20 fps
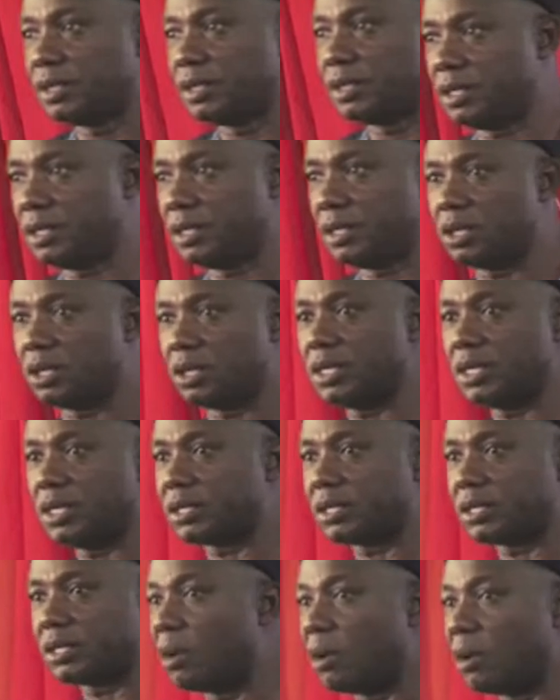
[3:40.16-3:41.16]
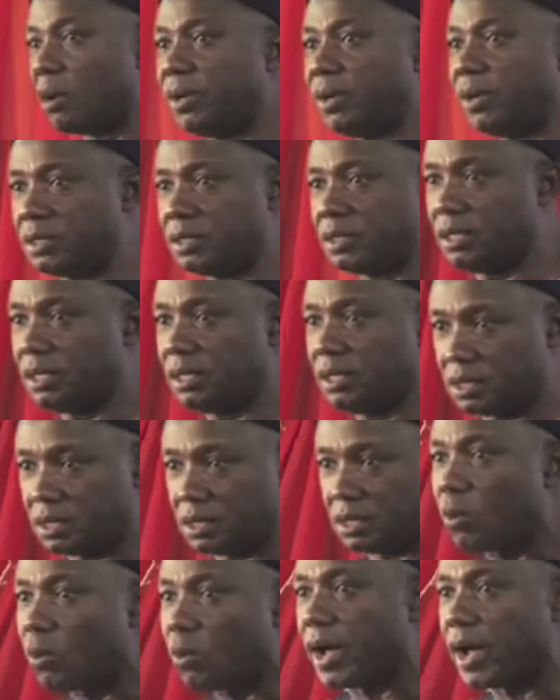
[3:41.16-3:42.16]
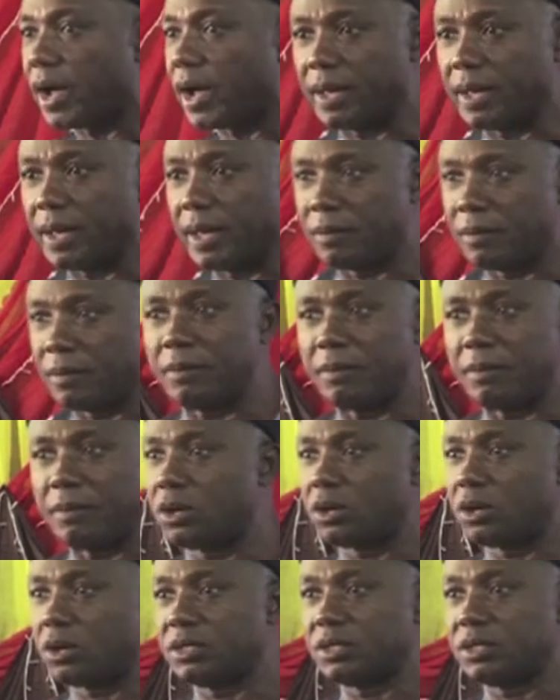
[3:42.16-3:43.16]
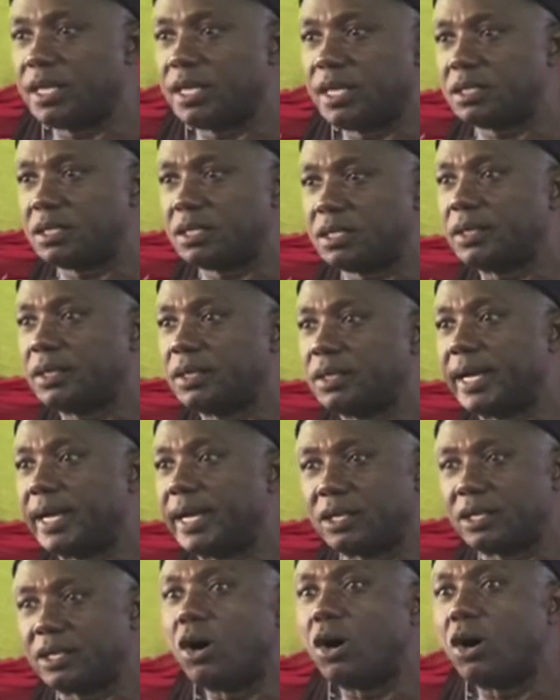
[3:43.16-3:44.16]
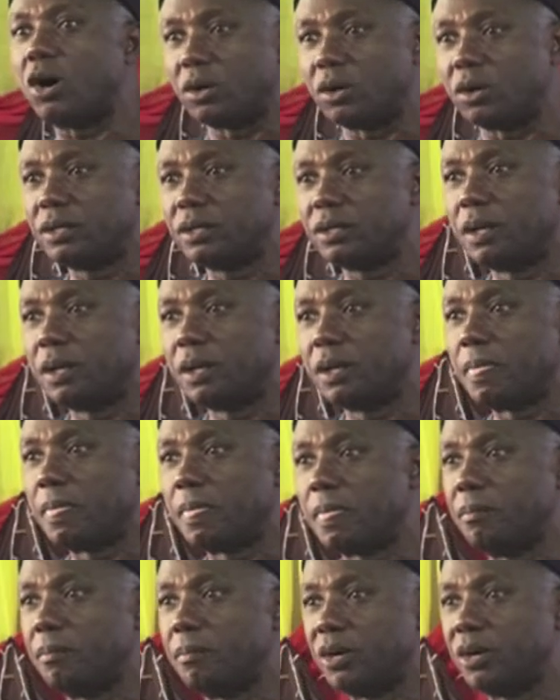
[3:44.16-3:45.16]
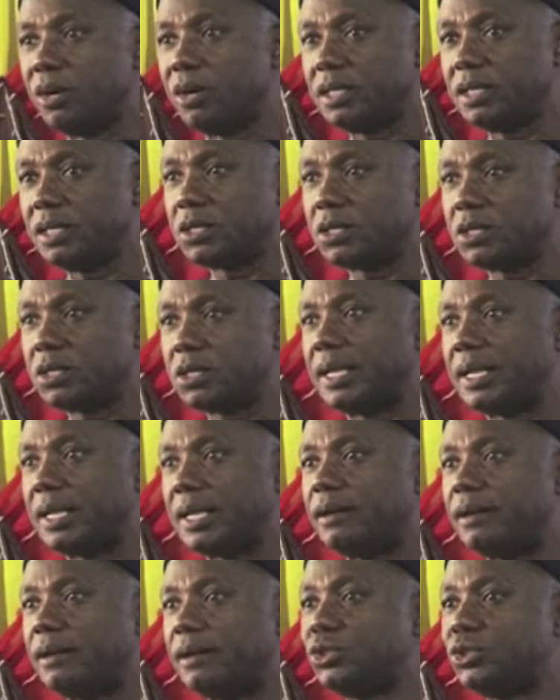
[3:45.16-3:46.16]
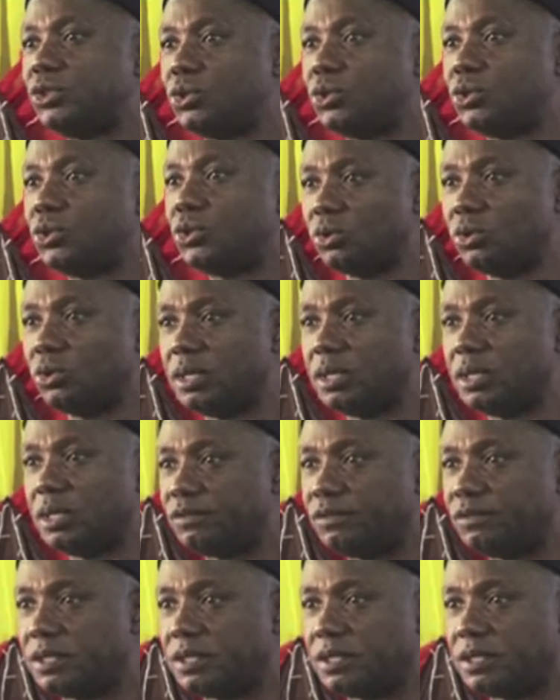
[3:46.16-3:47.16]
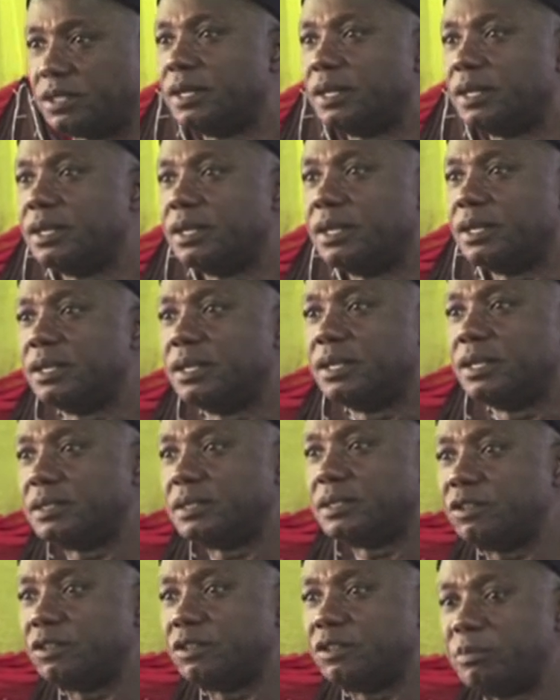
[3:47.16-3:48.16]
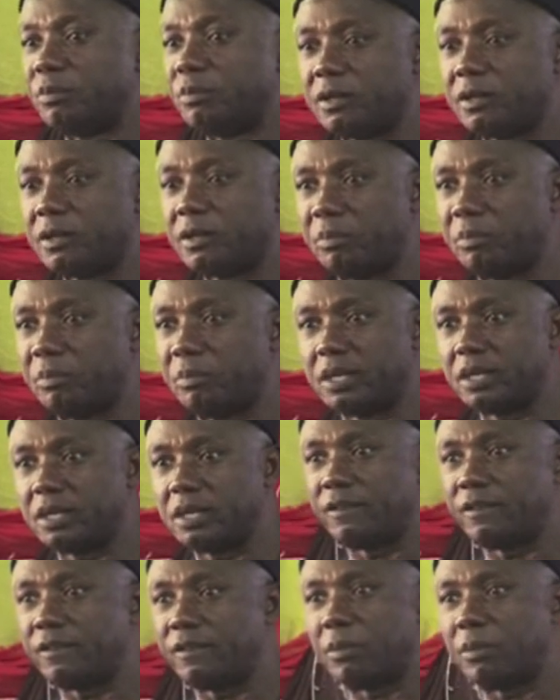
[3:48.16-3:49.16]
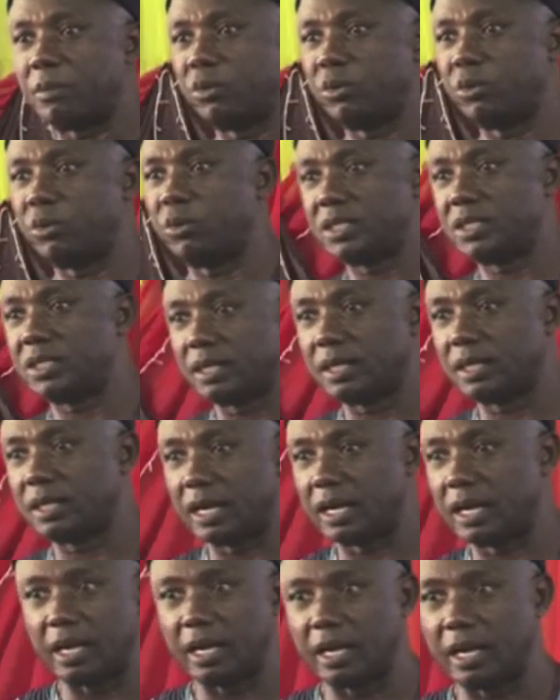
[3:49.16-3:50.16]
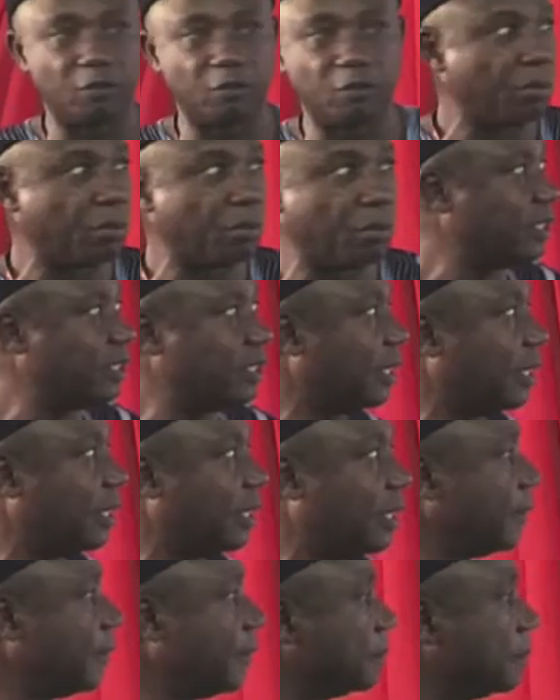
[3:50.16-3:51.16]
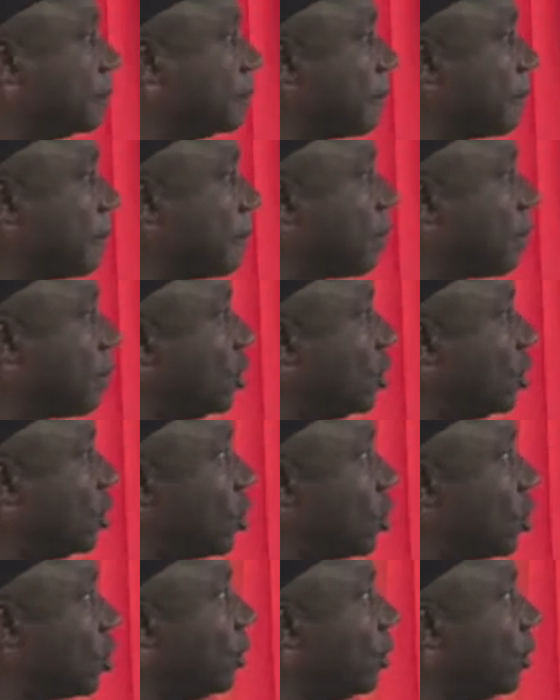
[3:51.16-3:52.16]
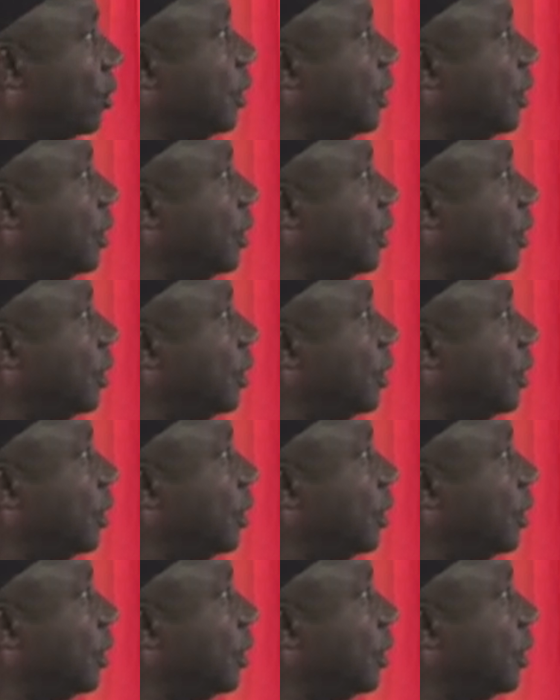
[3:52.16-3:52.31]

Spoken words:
is not yet commonplace. It's somewhere, I'm not going to say it's not there at all, but it is not at a level to fit 70% of our population above poverty line. So,